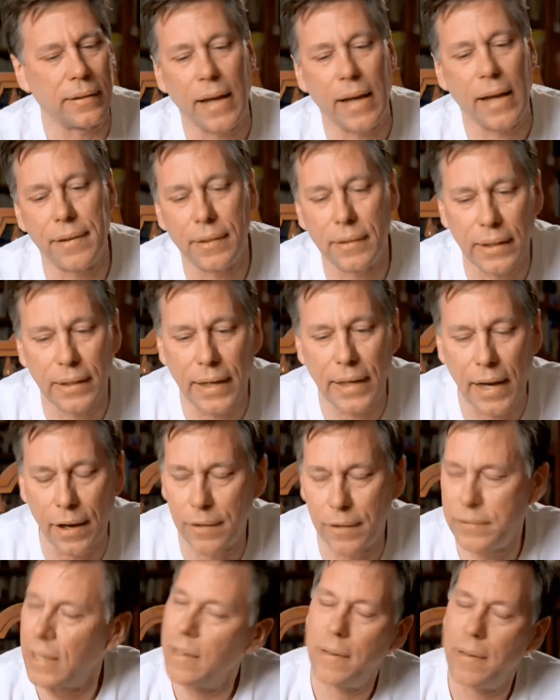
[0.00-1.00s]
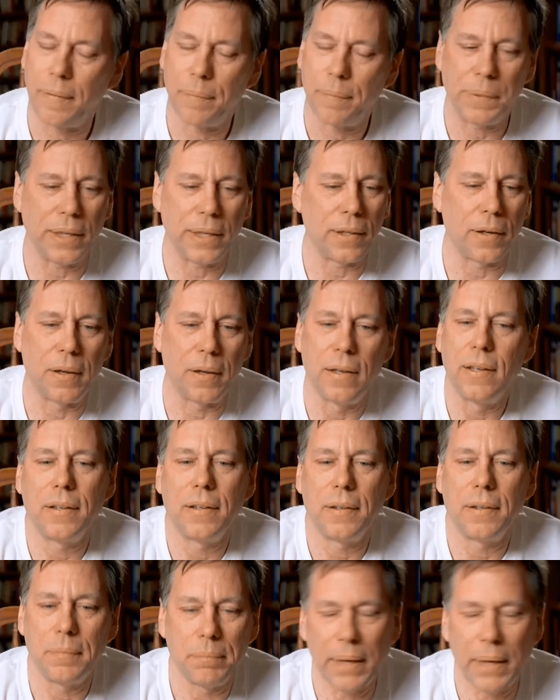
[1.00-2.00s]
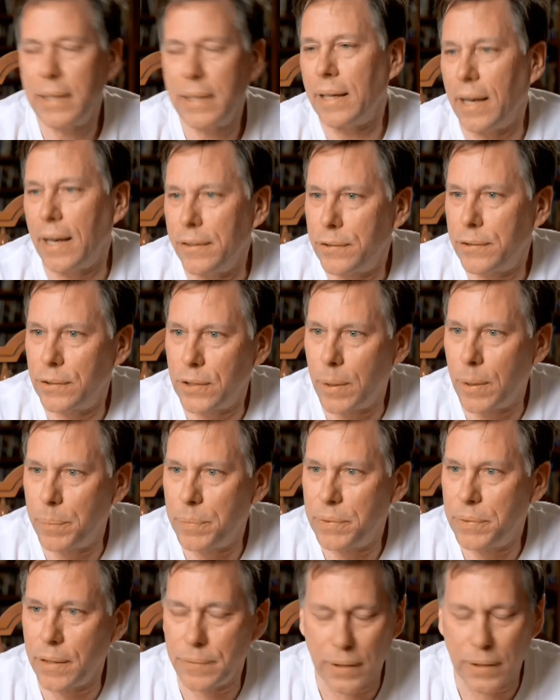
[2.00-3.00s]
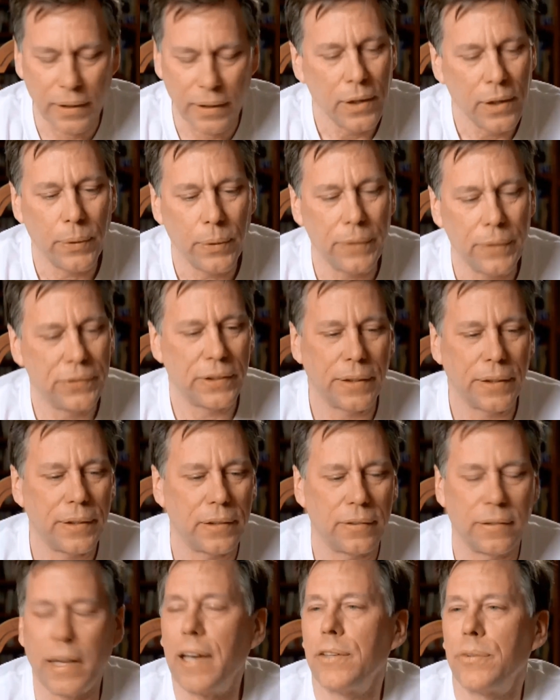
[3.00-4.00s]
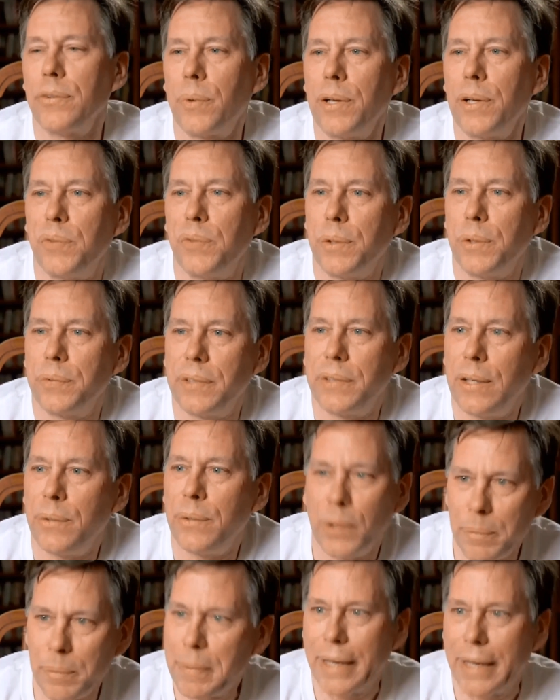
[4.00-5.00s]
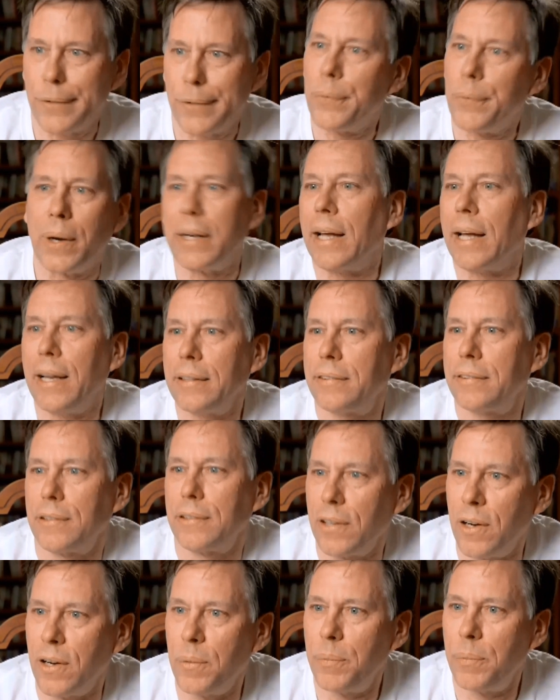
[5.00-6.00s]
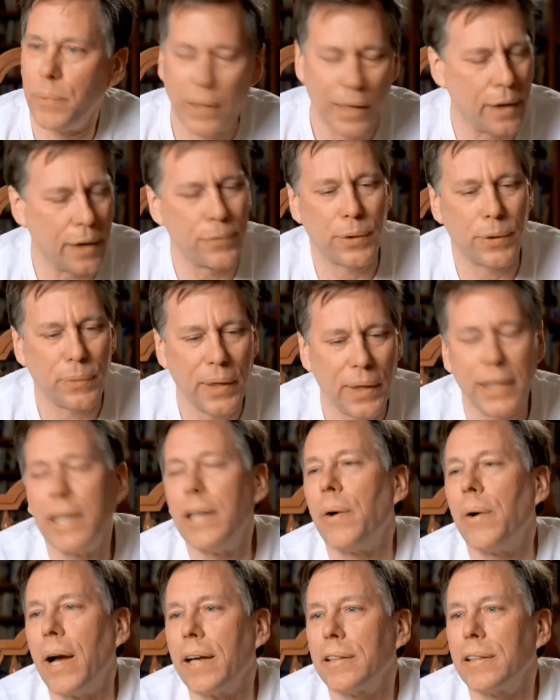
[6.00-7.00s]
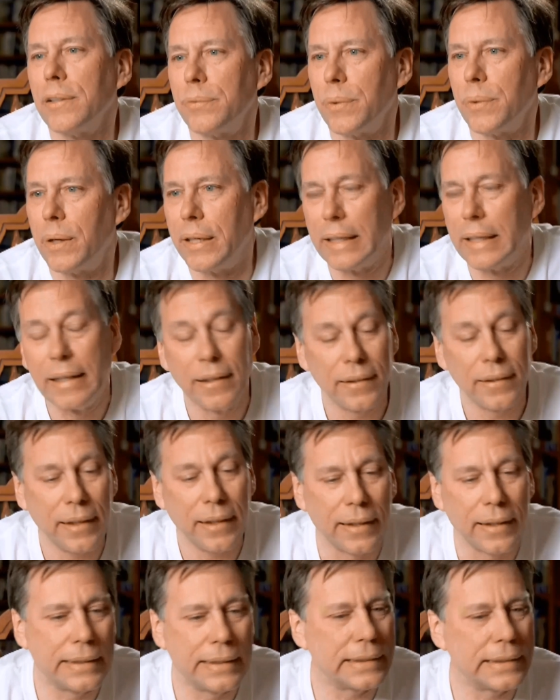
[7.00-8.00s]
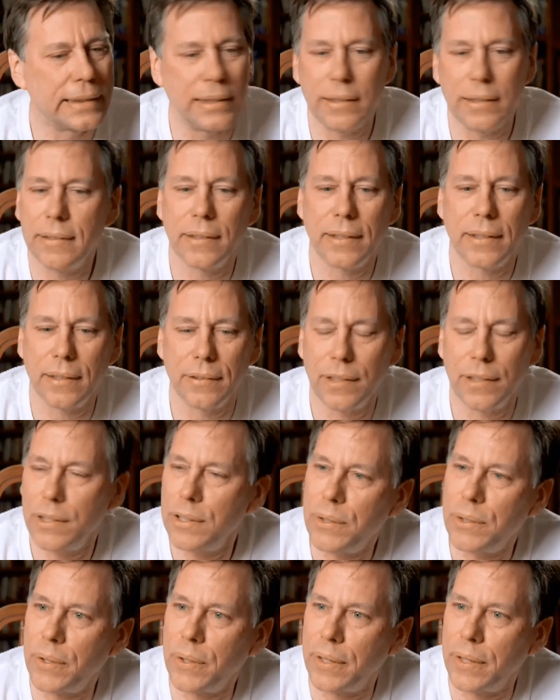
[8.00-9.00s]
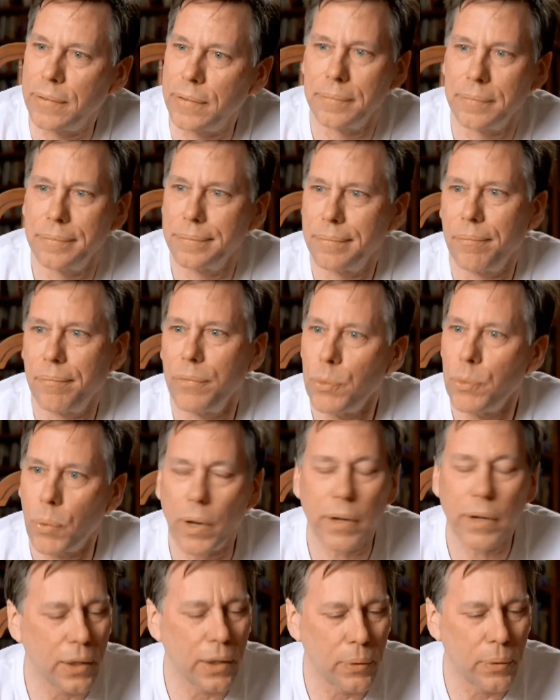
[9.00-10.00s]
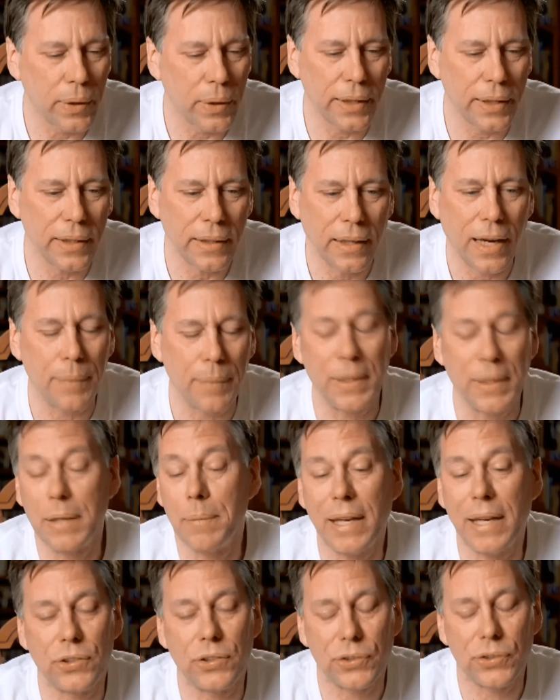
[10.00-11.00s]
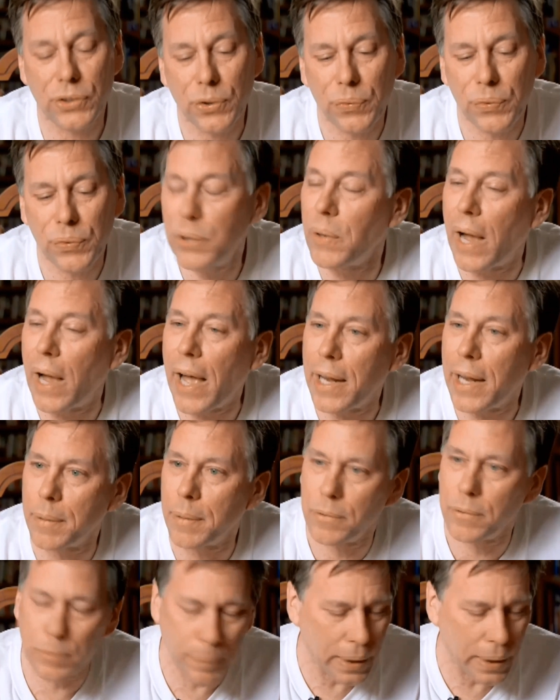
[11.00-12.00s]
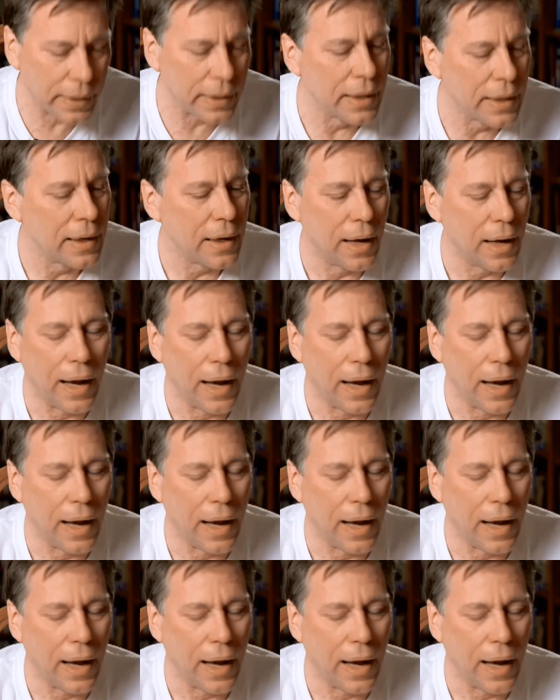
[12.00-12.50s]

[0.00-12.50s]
undoubtedly has, many isotopes of it. We've synthesized 115. We made 1 isotope. We have a radioactive one. Now they just need to continue on working with it. I mean, they made just a few atoms, but